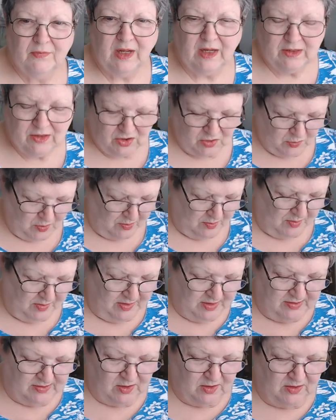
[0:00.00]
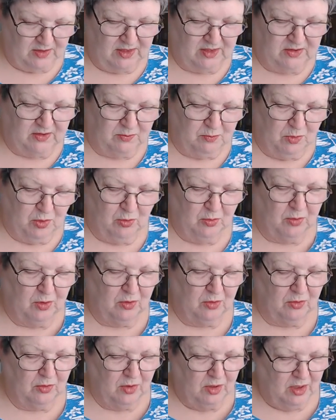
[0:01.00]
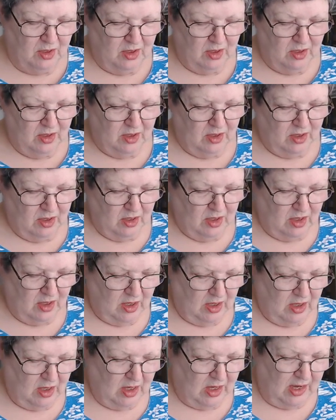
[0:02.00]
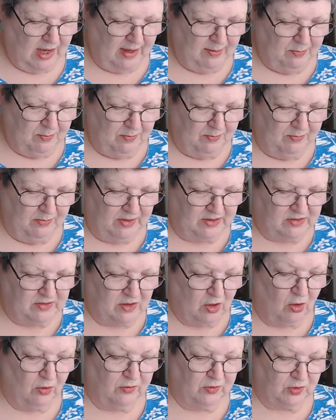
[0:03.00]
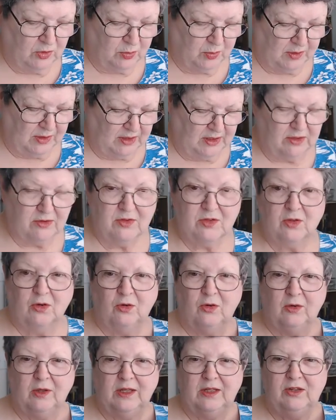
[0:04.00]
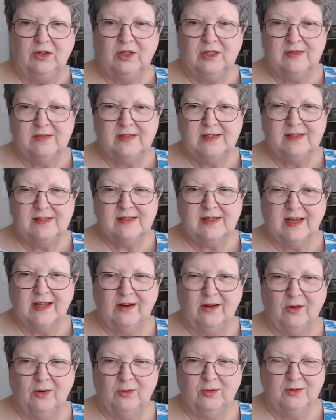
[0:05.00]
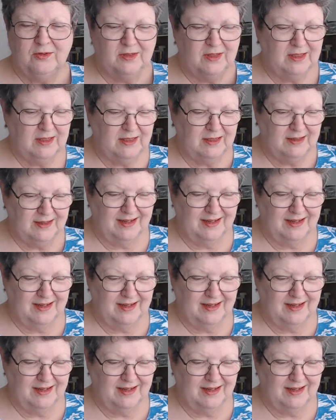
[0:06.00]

Just wear this, this muumuu, I, it's over 20 years old and you can see it's got holes in it.